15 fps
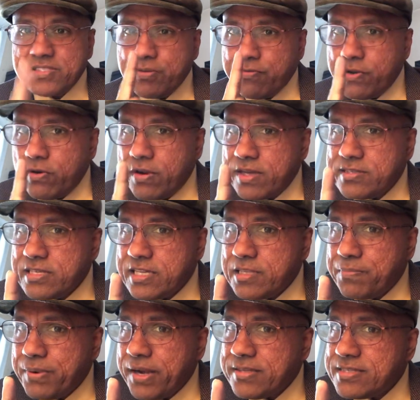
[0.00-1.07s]
If you would have said
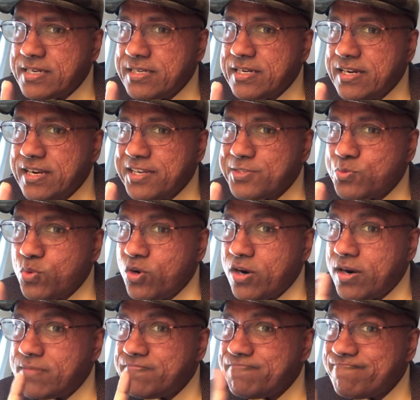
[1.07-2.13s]
the president declares
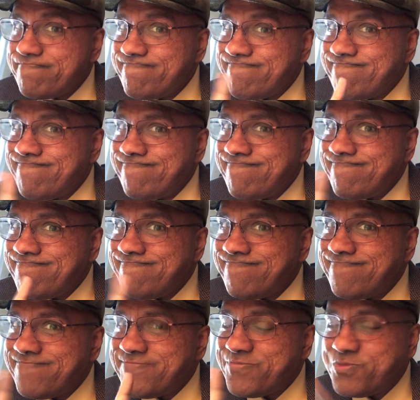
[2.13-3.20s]
war,
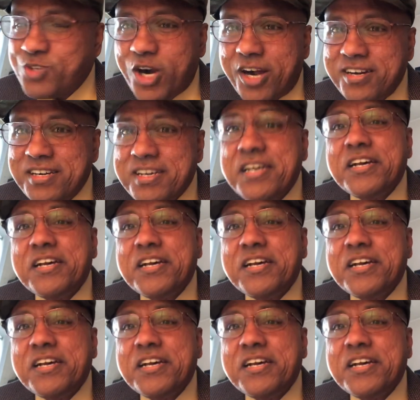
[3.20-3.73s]
wrong.